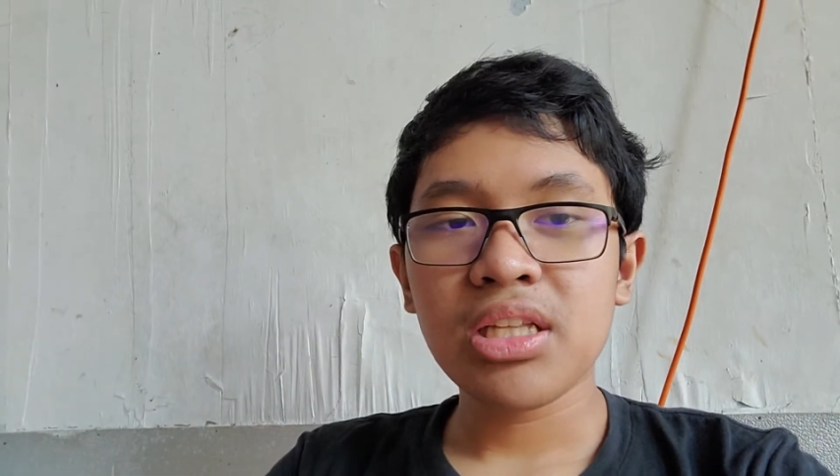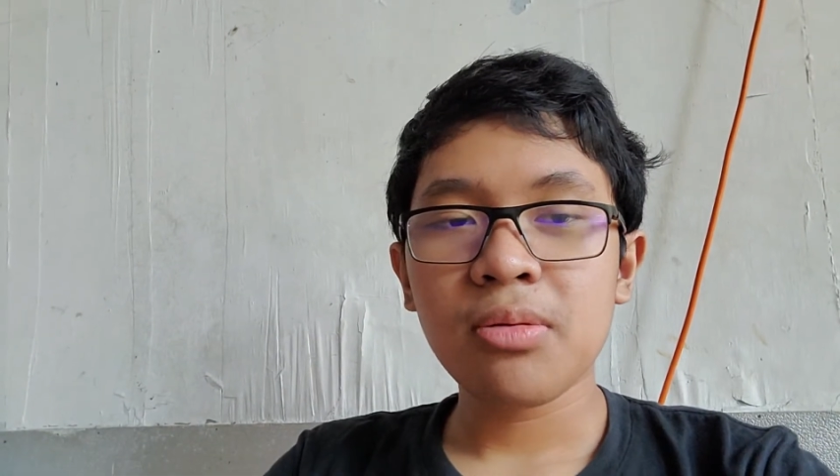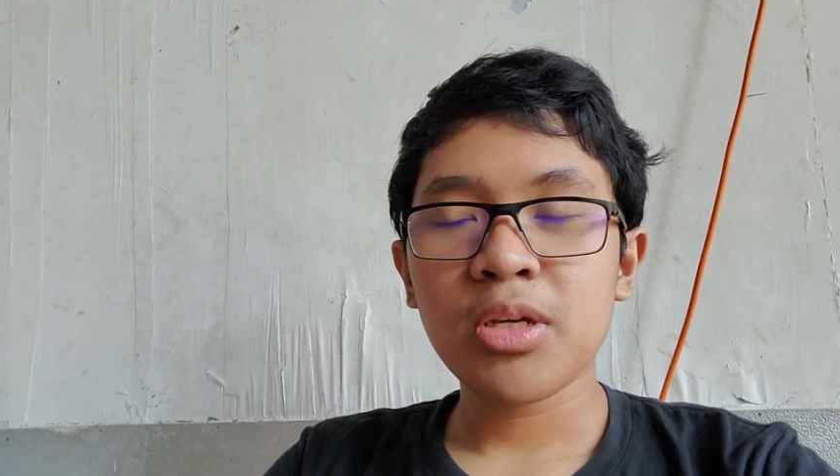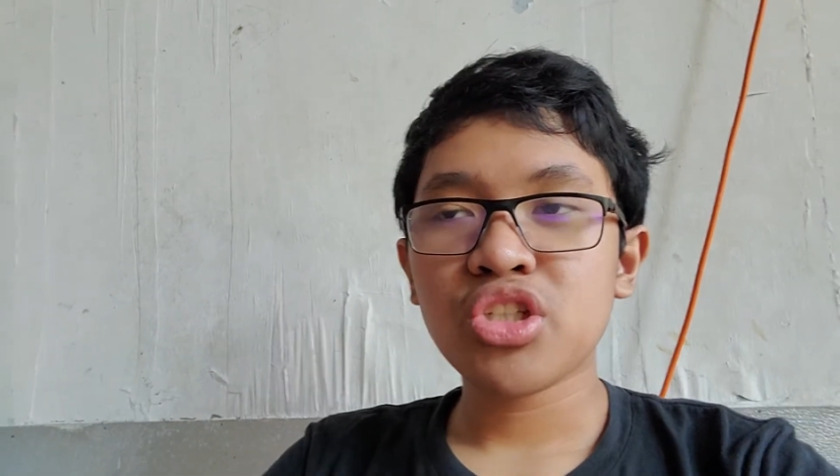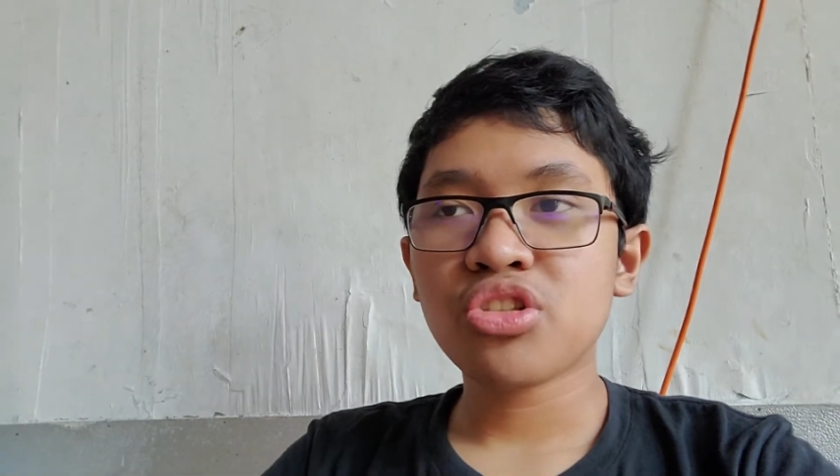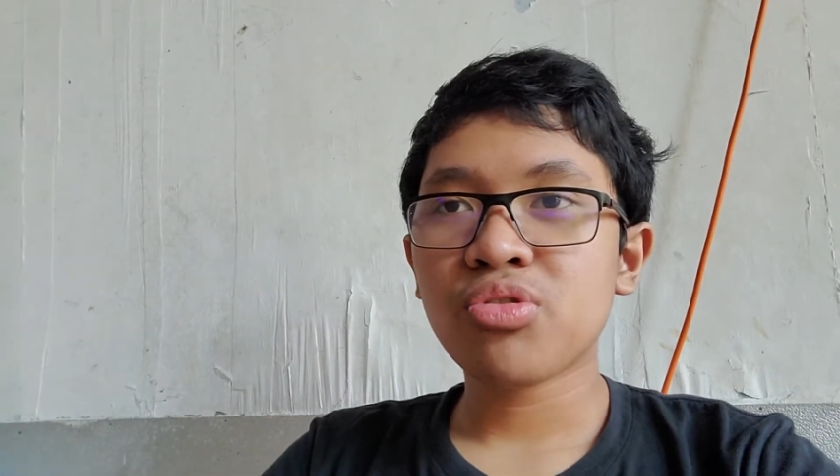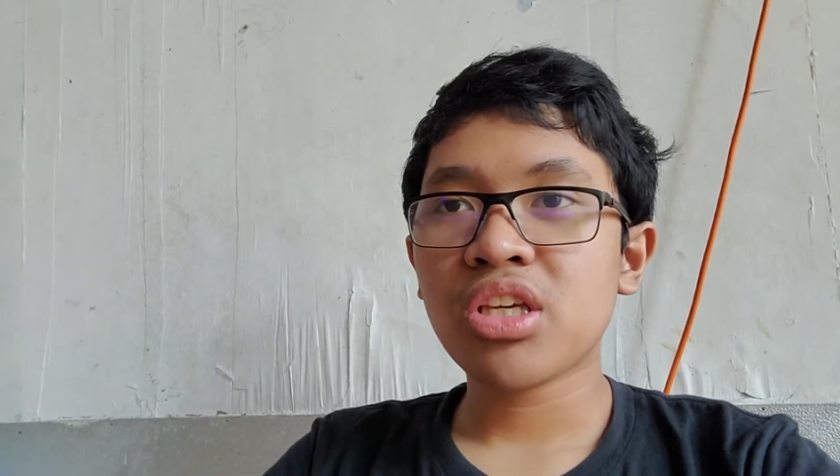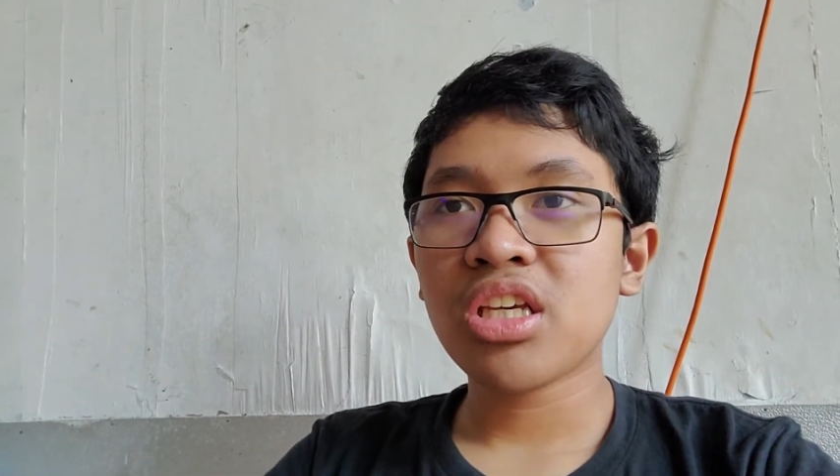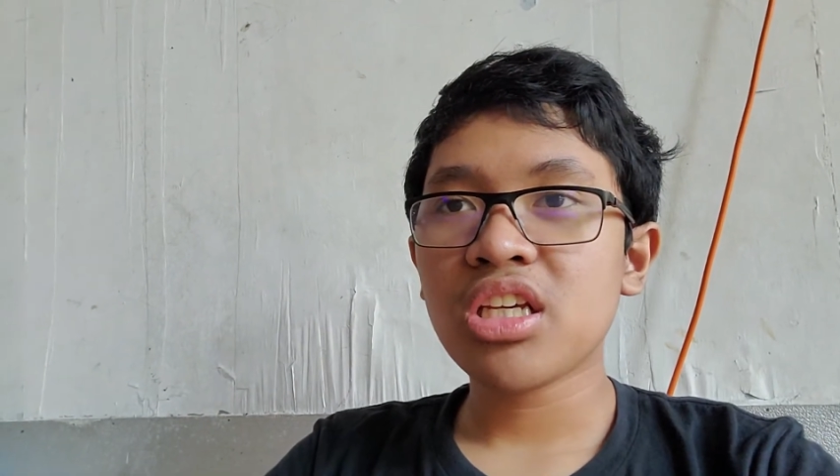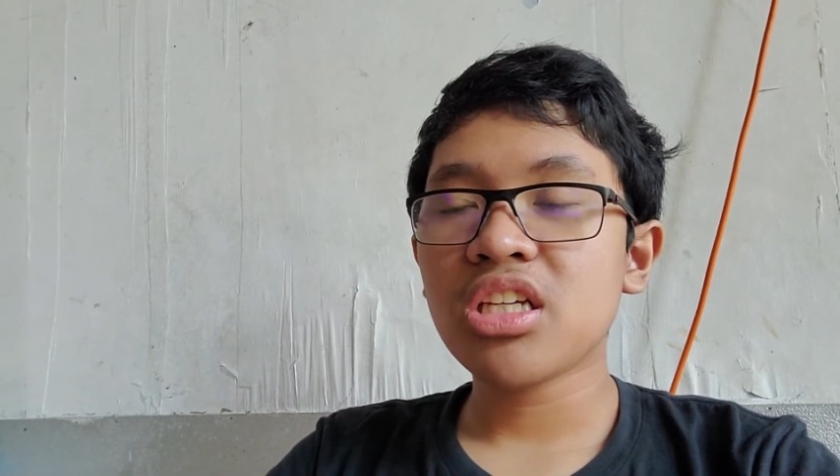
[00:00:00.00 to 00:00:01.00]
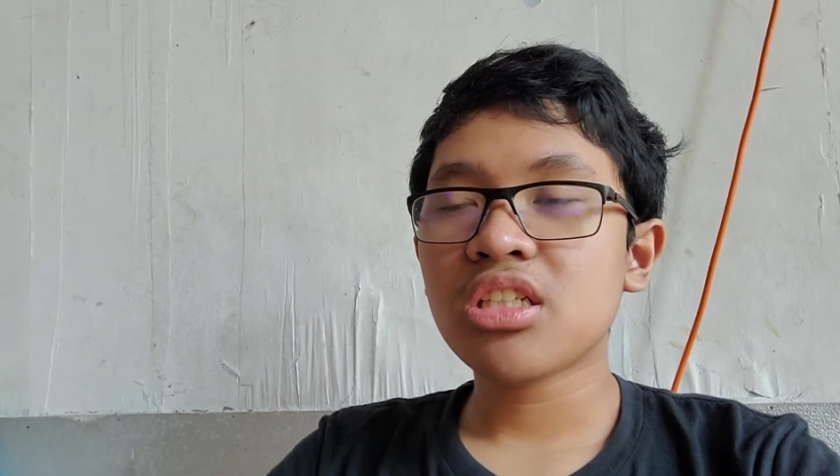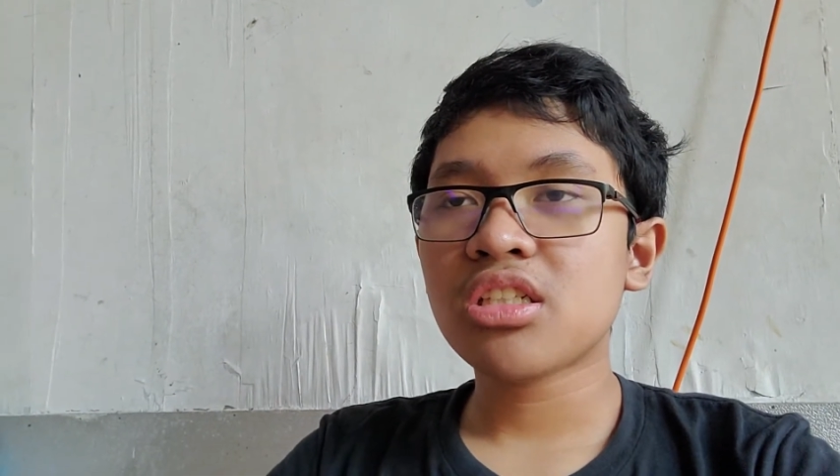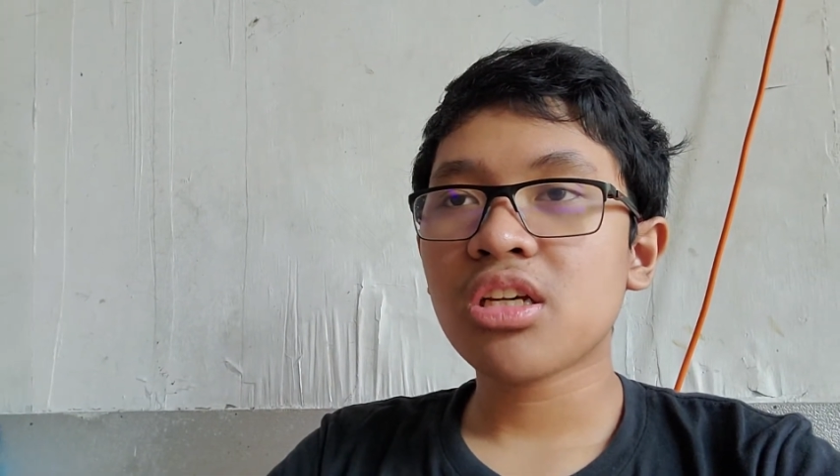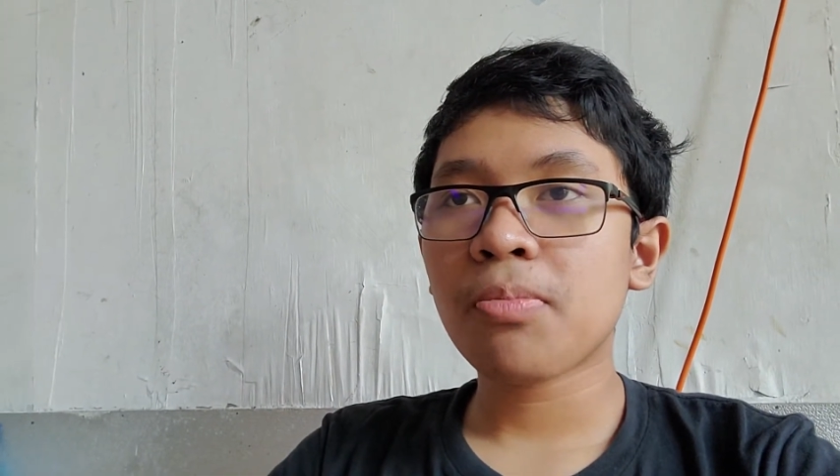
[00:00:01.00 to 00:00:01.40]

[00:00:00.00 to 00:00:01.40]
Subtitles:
and Dimensions wiki is